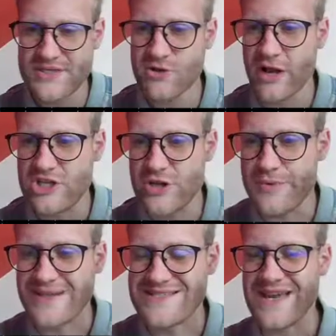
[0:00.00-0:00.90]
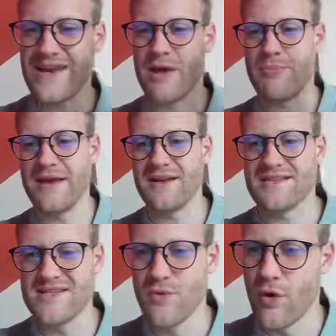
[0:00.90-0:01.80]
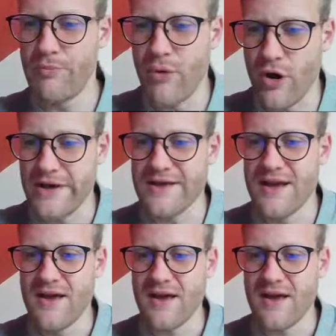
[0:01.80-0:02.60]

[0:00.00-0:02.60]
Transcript: S dollar Japanese yen I paid zero point